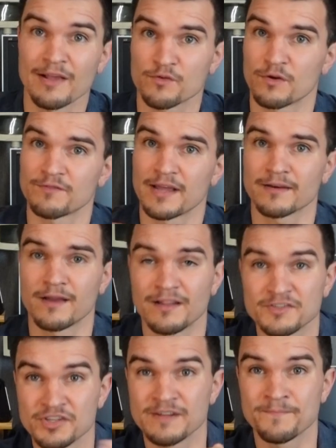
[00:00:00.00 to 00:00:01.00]
that sort of
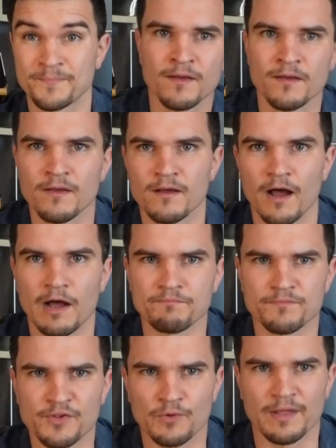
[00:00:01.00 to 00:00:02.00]
technology. Um,
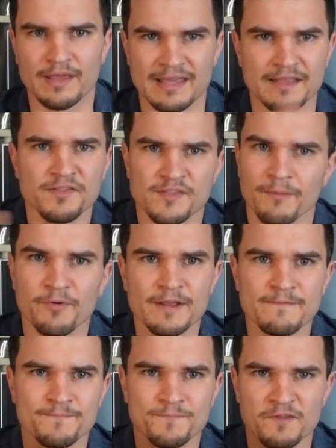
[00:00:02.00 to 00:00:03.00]
so like in
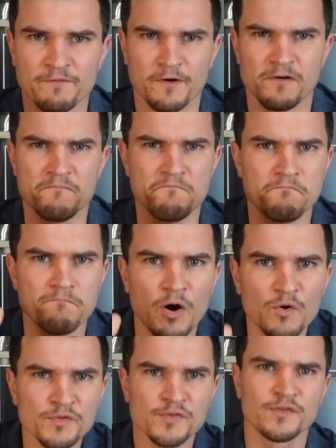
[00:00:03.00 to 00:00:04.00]
summary, for
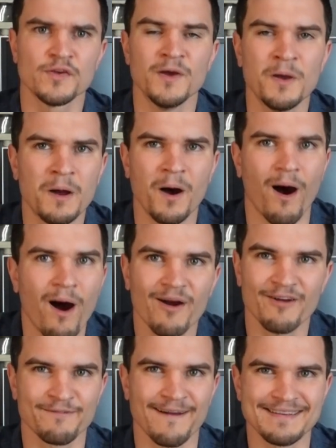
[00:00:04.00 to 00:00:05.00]
most
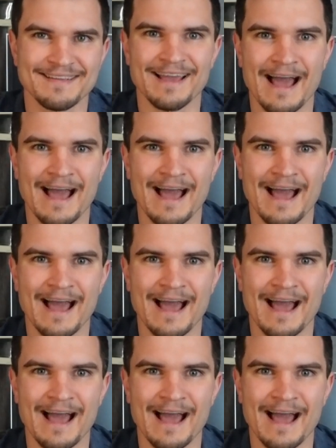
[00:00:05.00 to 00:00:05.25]
RFID